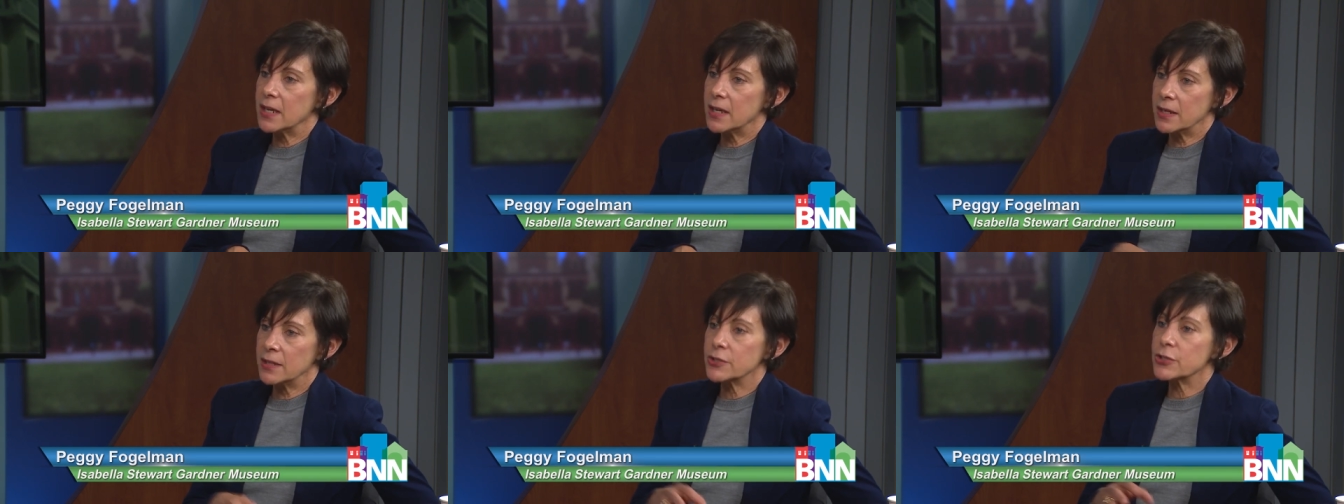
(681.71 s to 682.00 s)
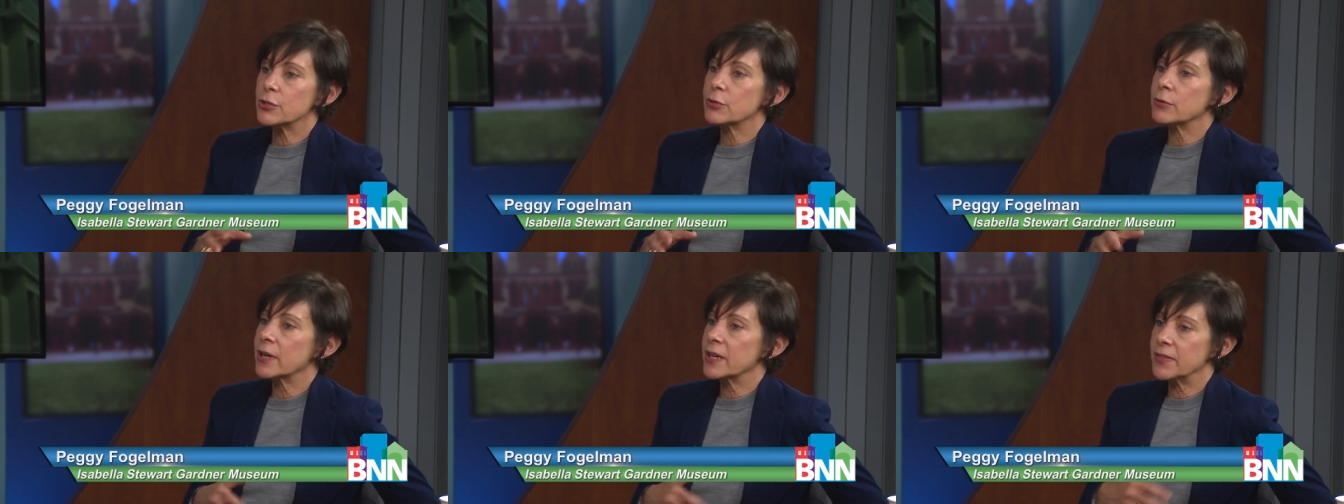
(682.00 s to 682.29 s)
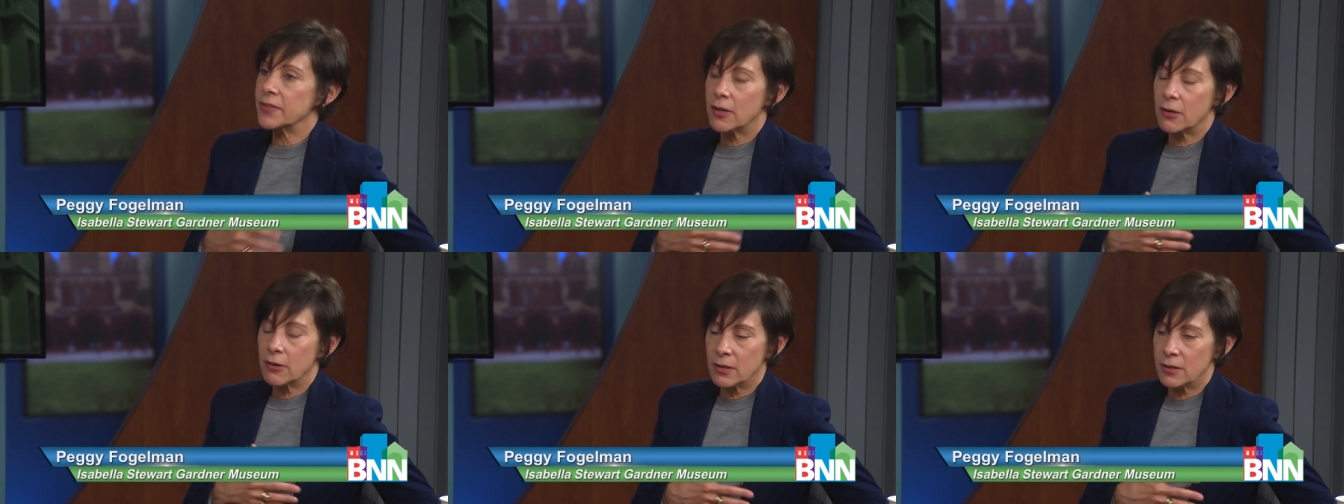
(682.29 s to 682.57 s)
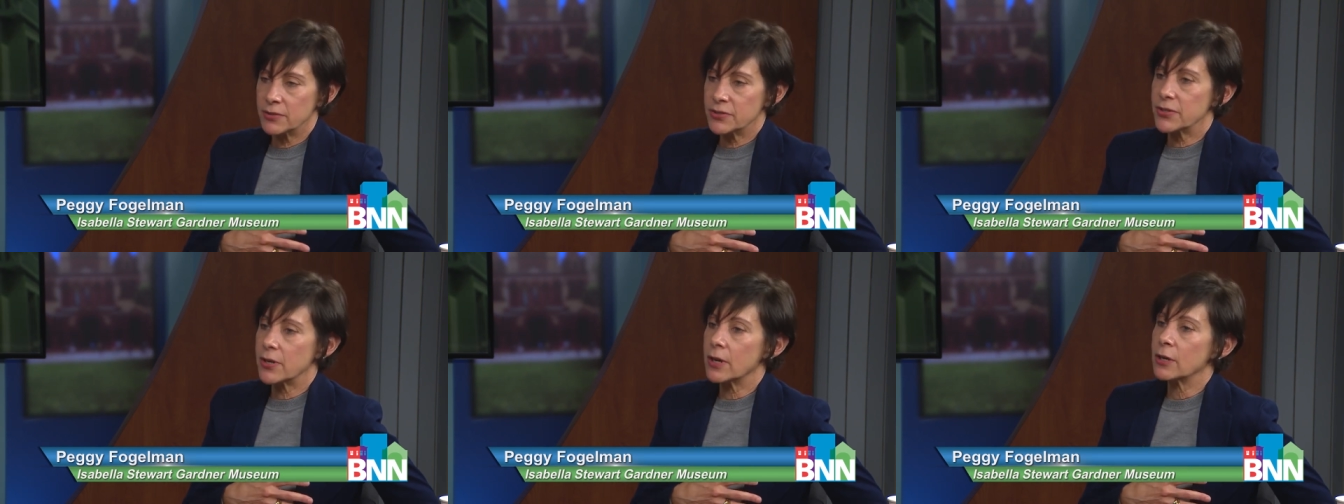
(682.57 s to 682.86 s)
integrate the
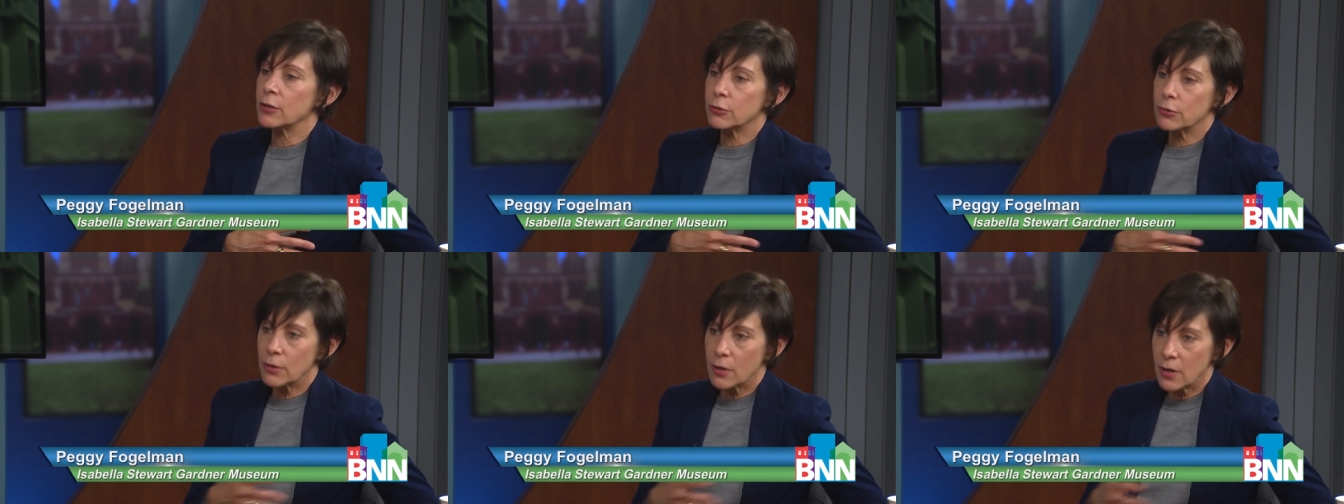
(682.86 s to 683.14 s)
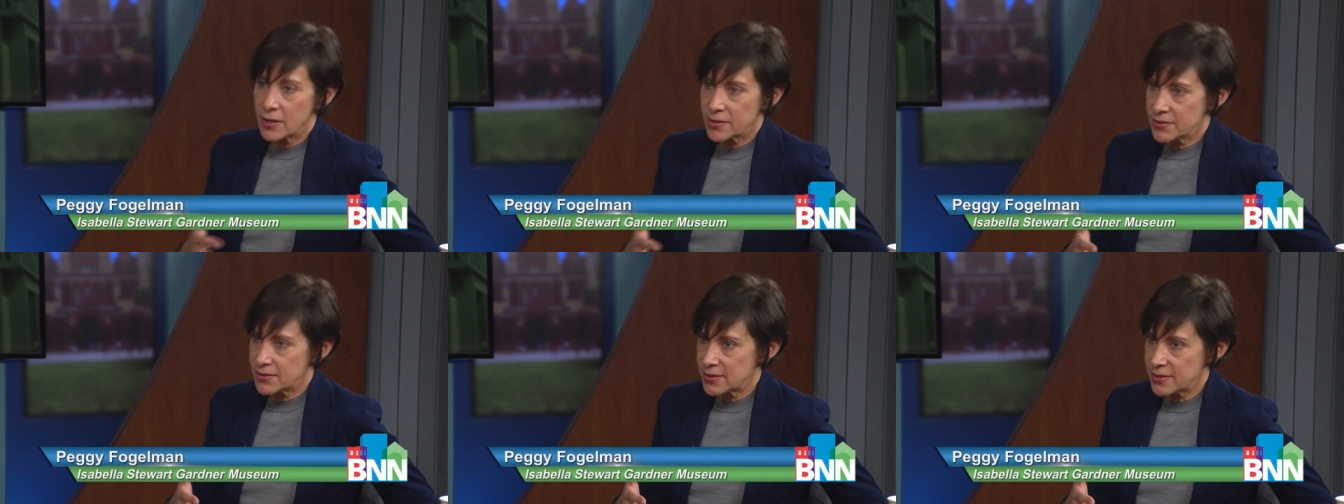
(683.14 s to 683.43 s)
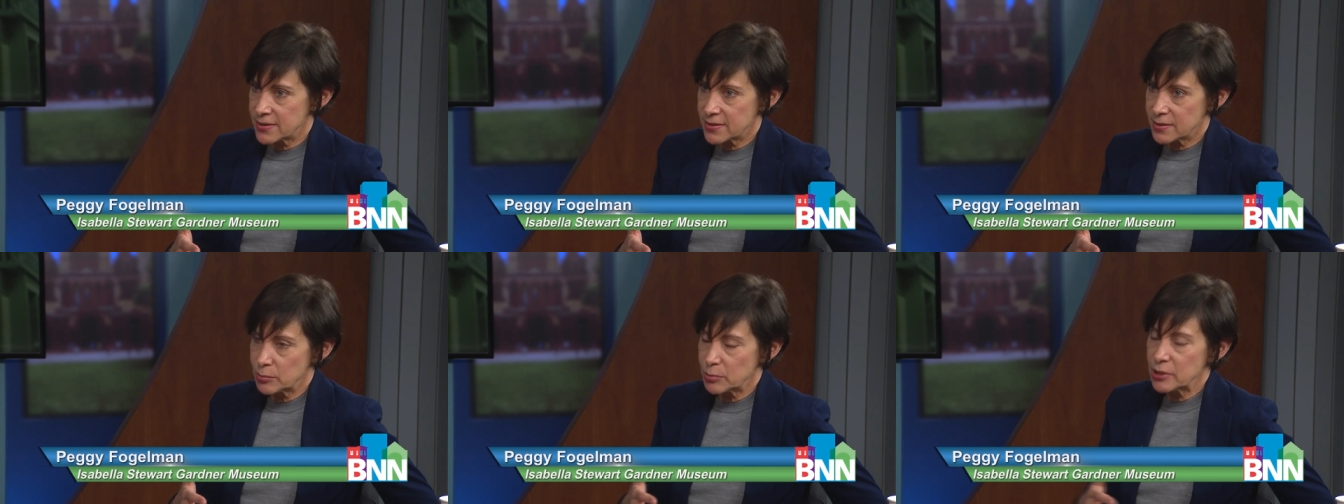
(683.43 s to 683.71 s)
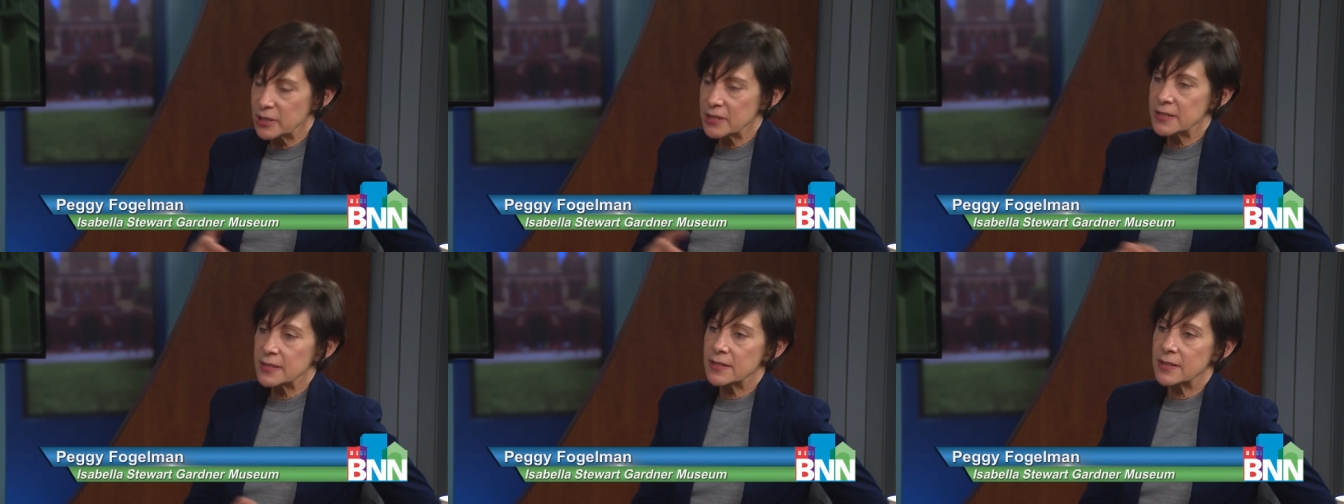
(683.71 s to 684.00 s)
arts across
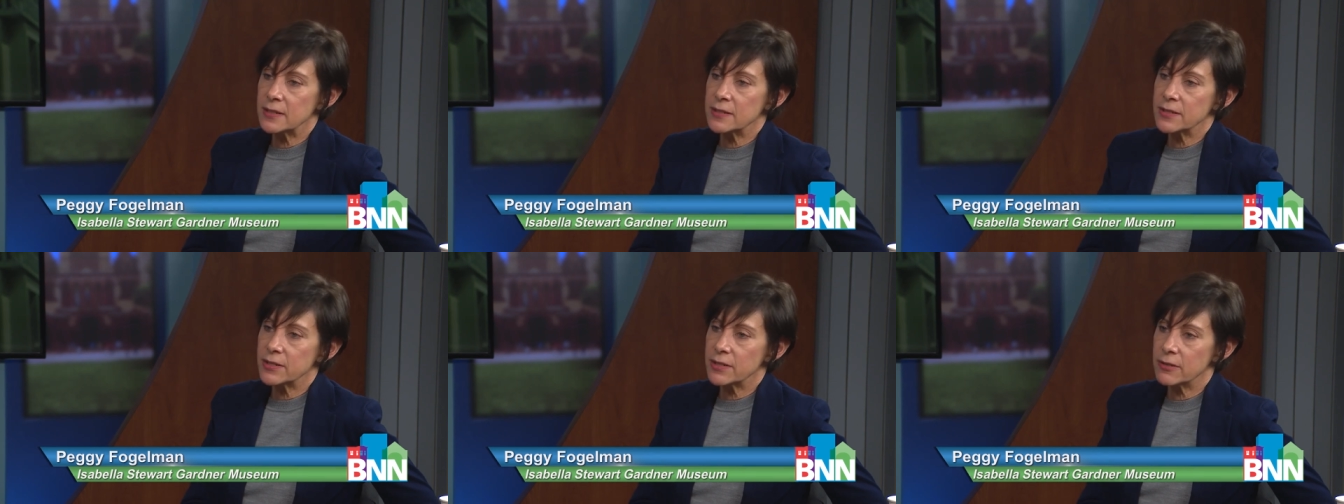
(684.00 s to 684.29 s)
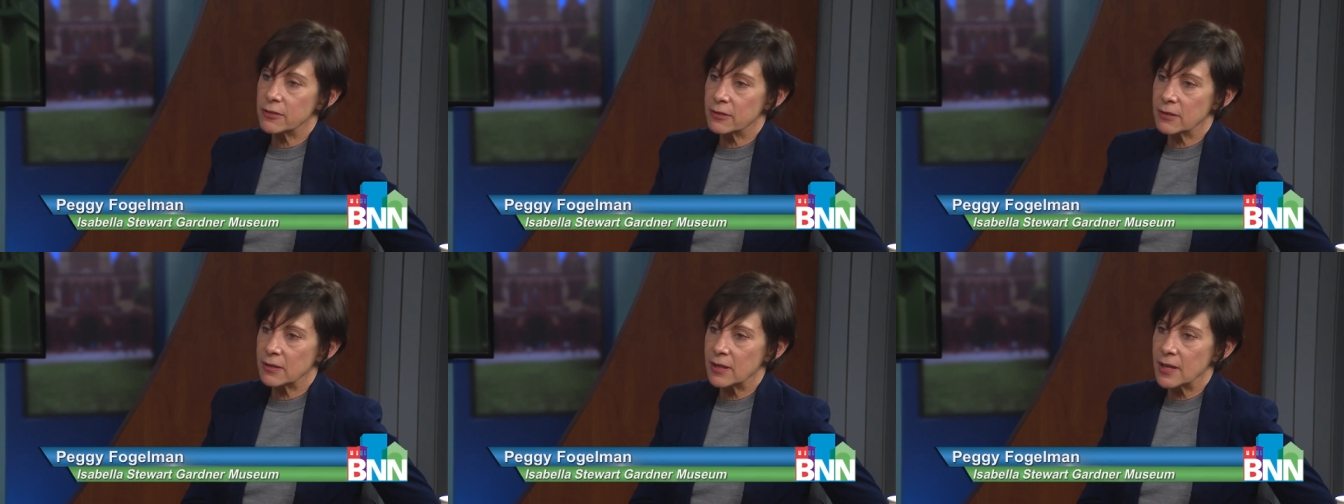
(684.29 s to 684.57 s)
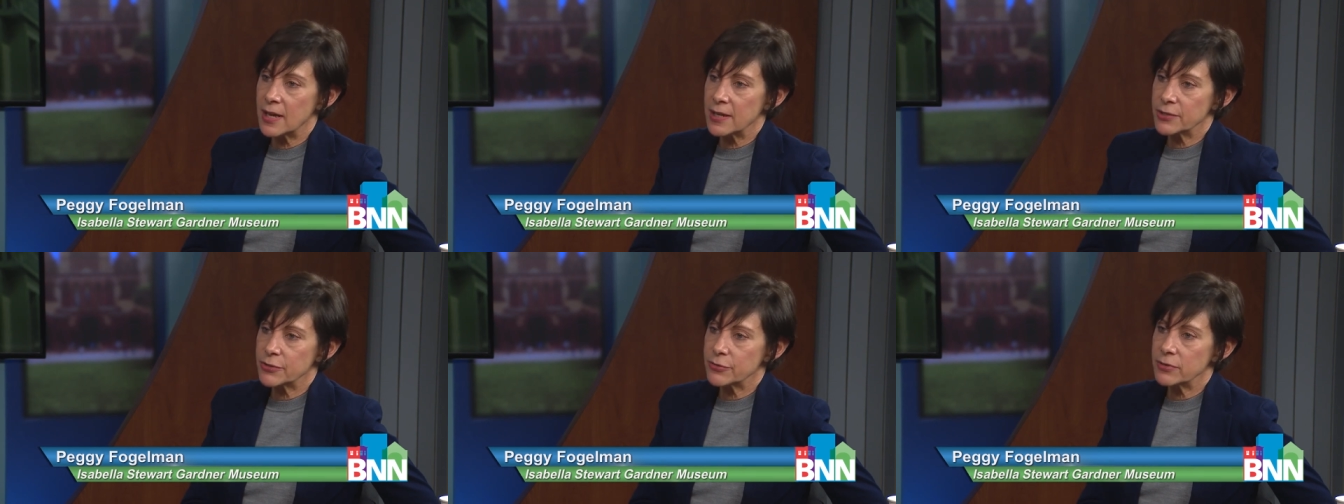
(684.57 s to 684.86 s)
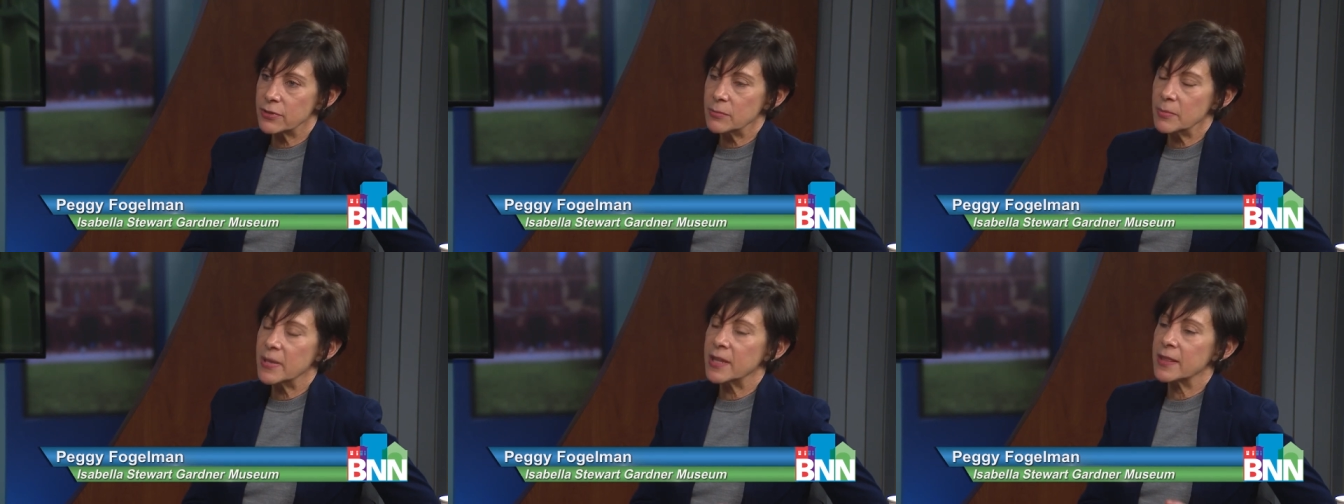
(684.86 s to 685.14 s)
disciplines into their
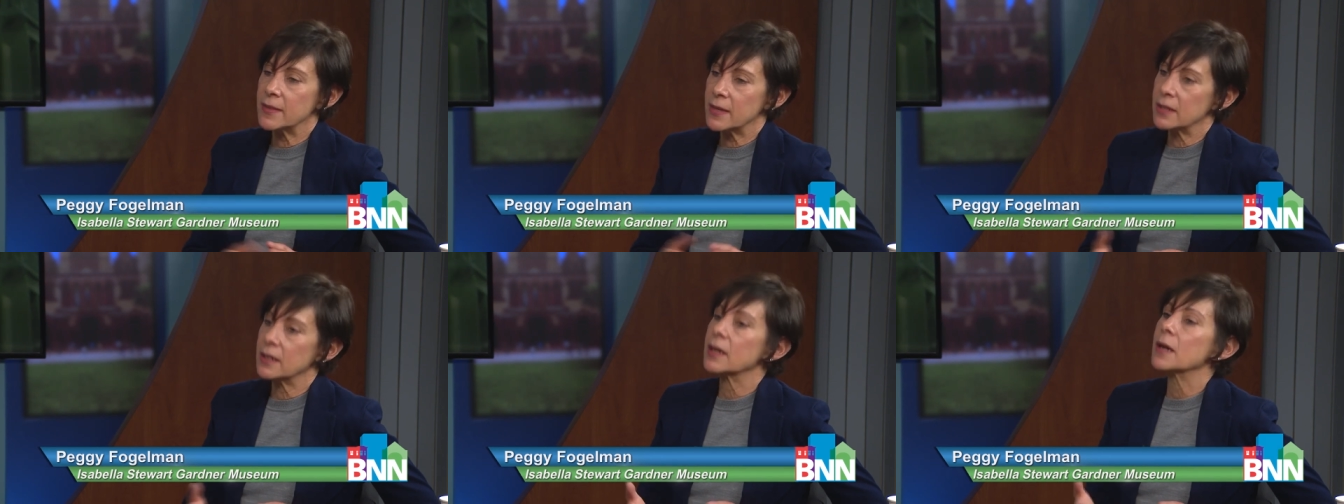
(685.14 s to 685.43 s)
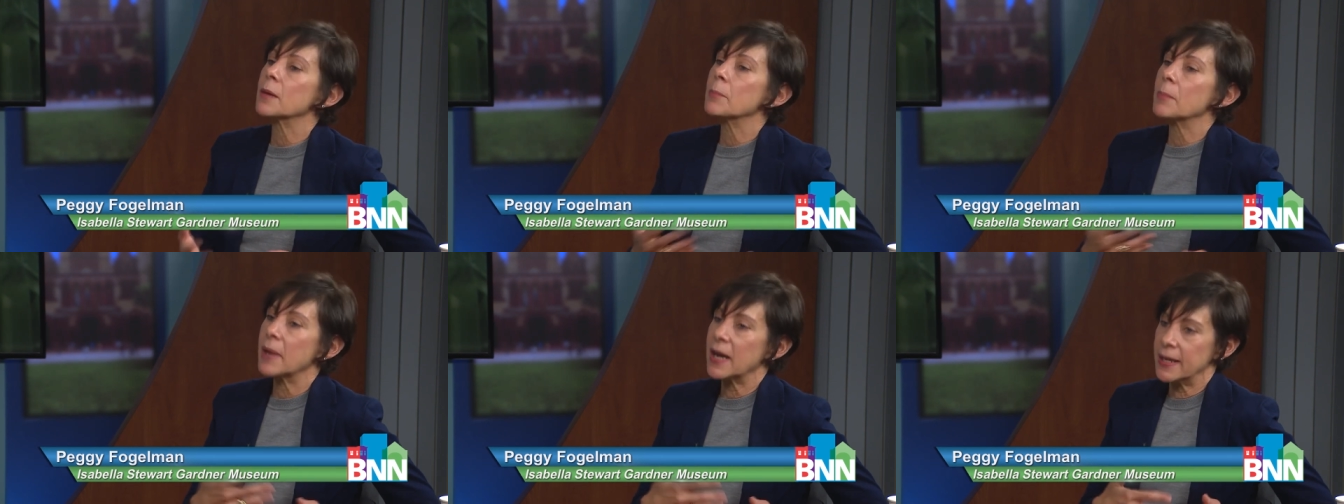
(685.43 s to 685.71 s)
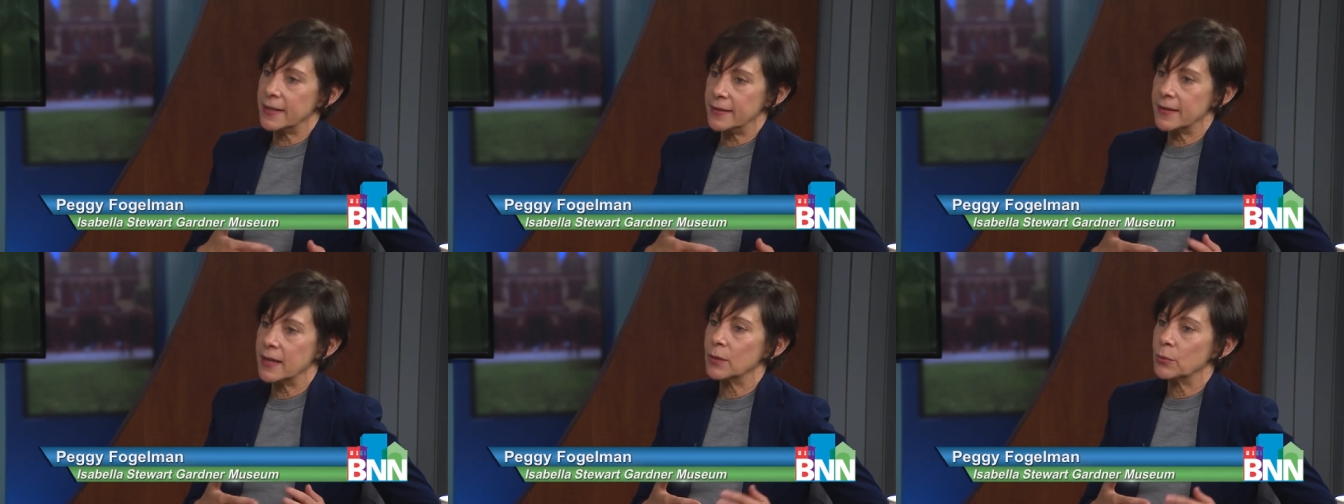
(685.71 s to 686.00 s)
classroom and then combine